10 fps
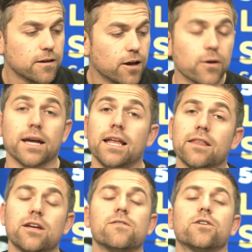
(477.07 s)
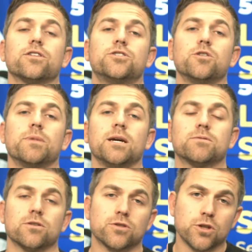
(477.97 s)
Okay, now that you've heard the two
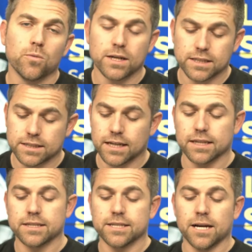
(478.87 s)
beeps, there's two ways to set this